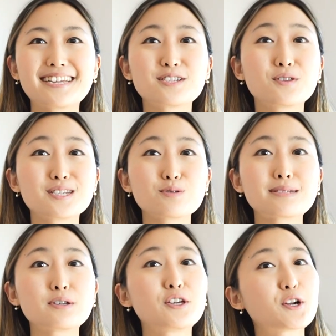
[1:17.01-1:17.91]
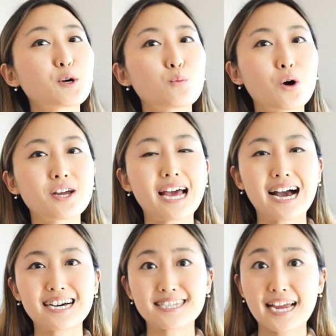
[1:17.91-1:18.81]
So this was year one
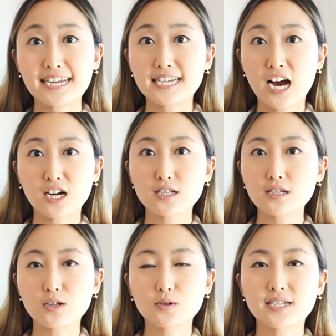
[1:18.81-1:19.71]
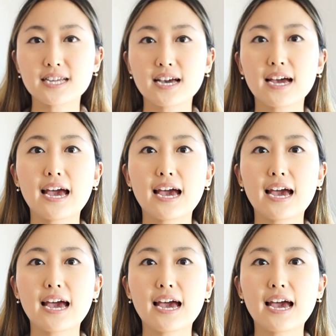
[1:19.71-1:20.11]
as a tax associate,